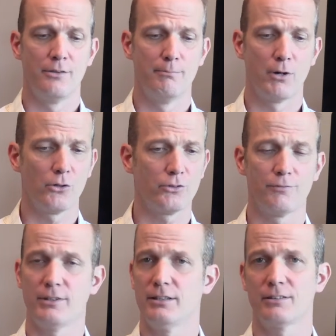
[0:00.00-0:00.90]
most
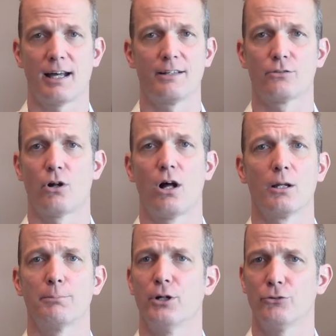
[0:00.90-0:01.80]
of these guys are
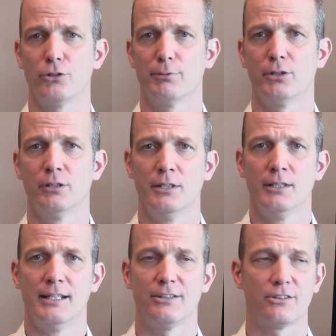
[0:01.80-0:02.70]
all approachable.
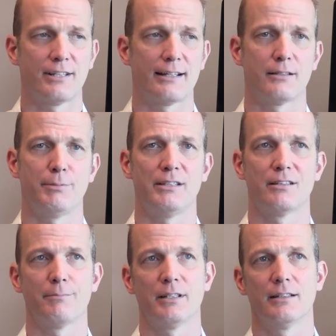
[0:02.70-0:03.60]
It just has to be
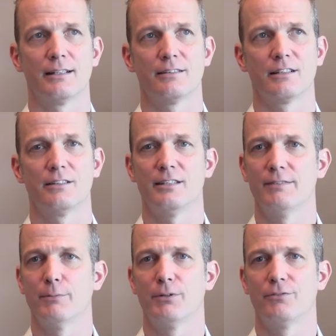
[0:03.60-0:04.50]
something that's
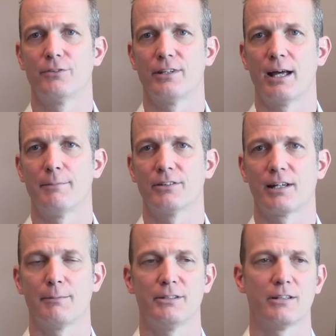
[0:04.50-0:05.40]
conceivable for them. It's
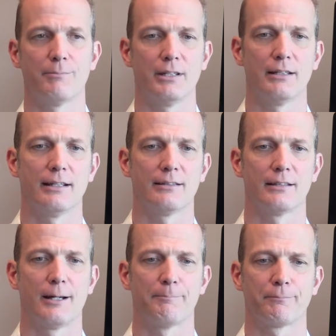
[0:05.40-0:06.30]
got to be something
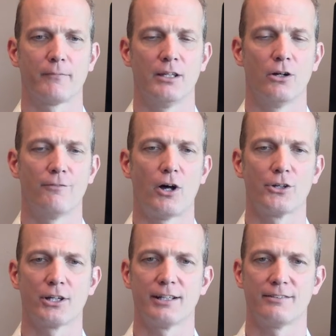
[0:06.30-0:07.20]
that, um, you know, if
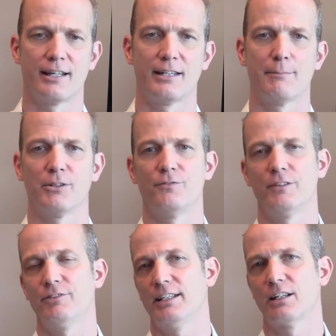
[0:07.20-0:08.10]
all you're going to send them is
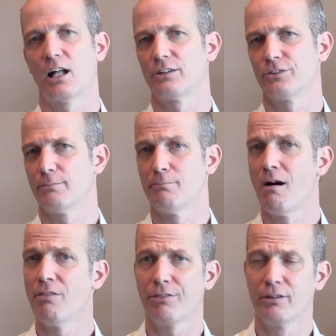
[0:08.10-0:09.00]
$15 a
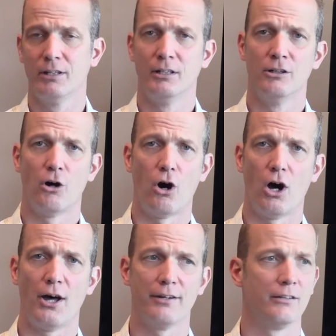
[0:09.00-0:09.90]
month
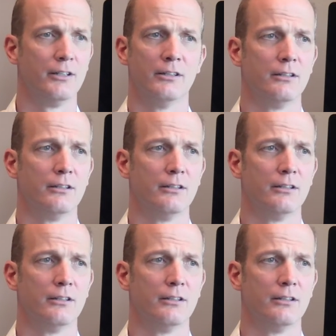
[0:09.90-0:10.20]
on